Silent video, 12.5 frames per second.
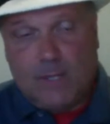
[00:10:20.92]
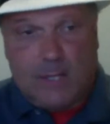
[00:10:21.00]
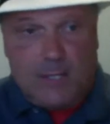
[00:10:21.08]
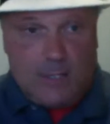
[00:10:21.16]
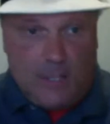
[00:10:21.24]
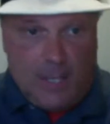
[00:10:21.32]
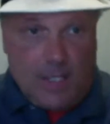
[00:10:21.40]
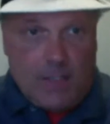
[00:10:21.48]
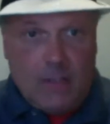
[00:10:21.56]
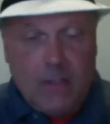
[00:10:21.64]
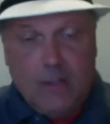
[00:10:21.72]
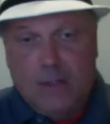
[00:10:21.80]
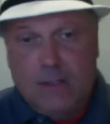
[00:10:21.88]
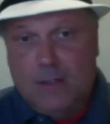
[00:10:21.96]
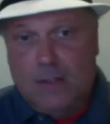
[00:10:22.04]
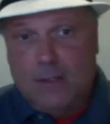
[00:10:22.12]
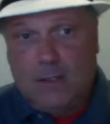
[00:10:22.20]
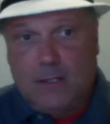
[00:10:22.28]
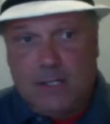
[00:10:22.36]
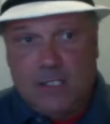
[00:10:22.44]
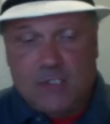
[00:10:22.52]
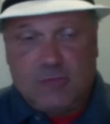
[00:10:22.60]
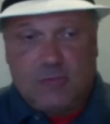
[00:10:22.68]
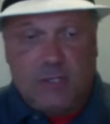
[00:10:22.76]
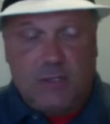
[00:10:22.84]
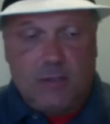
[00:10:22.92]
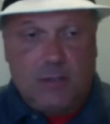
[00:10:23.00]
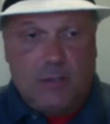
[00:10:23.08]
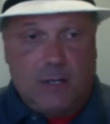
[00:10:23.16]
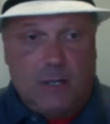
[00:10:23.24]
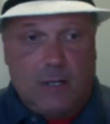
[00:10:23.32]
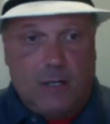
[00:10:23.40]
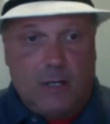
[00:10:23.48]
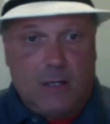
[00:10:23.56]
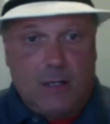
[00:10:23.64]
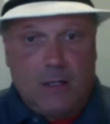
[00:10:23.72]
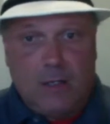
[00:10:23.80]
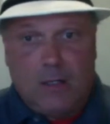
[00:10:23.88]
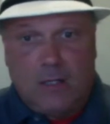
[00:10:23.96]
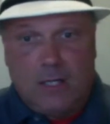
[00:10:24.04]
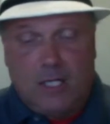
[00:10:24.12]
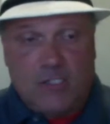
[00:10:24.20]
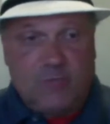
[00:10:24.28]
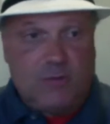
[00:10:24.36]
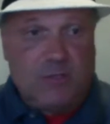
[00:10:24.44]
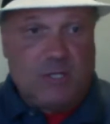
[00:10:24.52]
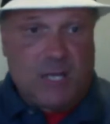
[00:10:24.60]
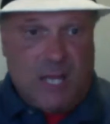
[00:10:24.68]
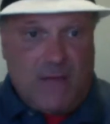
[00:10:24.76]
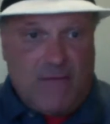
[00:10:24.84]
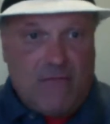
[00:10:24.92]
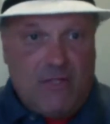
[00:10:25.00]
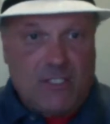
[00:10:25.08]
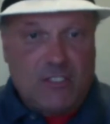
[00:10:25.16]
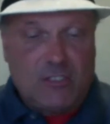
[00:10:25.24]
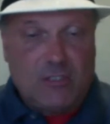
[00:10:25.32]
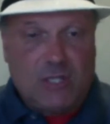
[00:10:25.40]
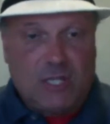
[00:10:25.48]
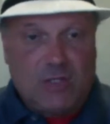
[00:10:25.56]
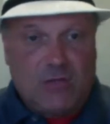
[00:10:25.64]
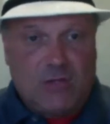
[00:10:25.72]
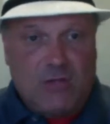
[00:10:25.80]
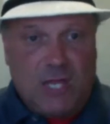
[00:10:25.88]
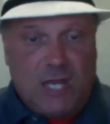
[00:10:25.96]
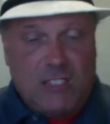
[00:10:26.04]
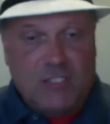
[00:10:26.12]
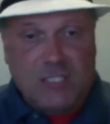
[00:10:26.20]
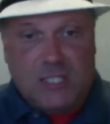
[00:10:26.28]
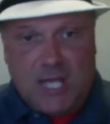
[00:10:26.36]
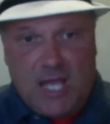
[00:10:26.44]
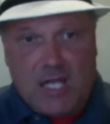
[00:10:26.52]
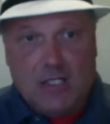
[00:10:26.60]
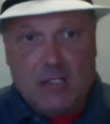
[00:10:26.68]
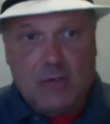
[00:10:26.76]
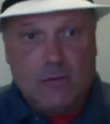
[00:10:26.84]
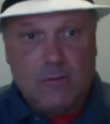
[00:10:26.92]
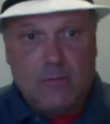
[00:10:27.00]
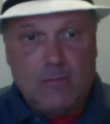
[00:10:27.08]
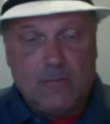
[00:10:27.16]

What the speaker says: And again, it's been the left that has attacked you.